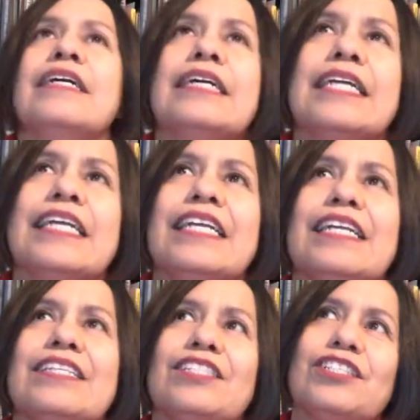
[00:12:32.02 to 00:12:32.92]
It
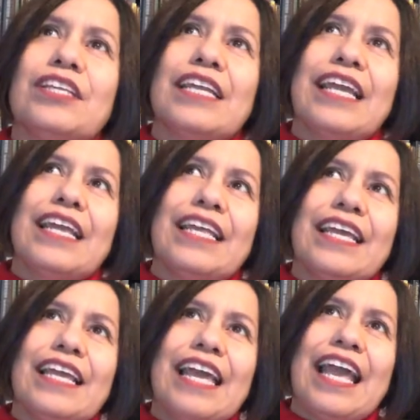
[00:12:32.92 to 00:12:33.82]
is,
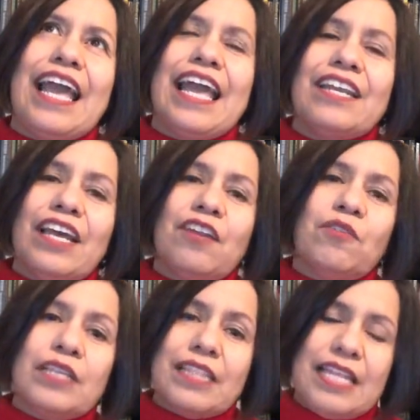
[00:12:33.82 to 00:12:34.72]
and not
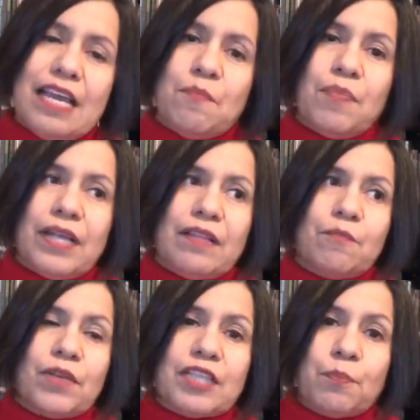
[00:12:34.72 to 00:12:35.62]
only them,
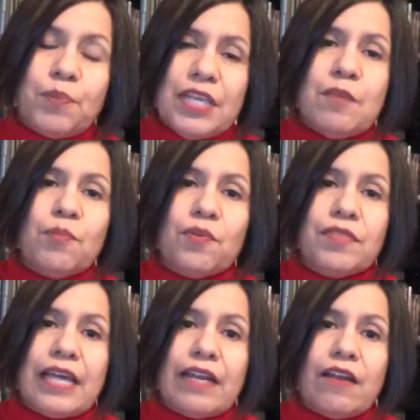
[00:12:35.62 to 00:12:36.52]
but the people
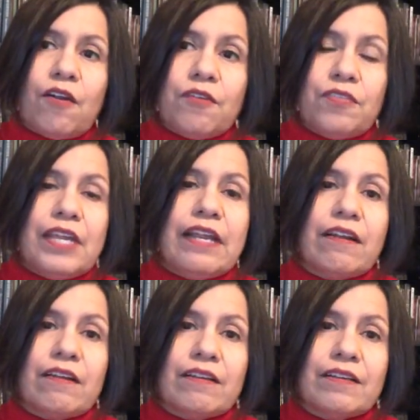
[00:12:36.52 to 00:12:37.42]
that are
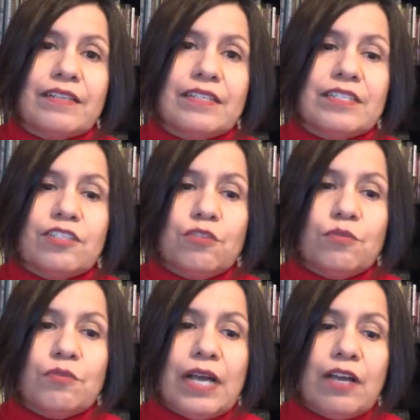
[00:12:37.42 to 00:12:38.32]
there
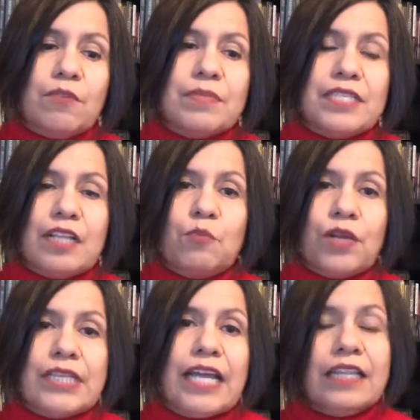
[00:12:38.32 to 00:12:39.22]
to help
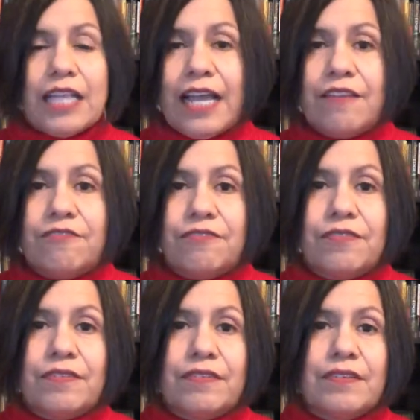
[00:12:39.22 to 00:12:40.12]
celebrate that life,
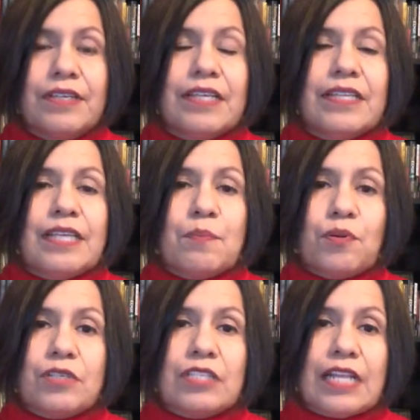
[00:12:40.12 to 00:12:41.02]
that
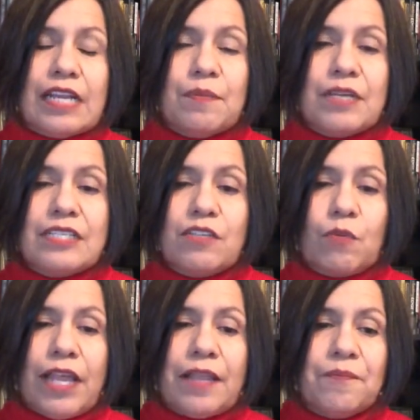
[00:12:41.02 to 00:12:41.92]
person that had passed
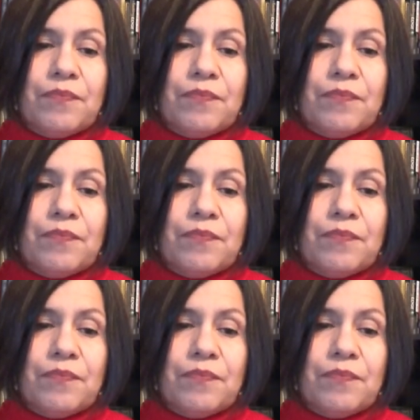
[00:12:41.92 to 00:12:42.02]
away.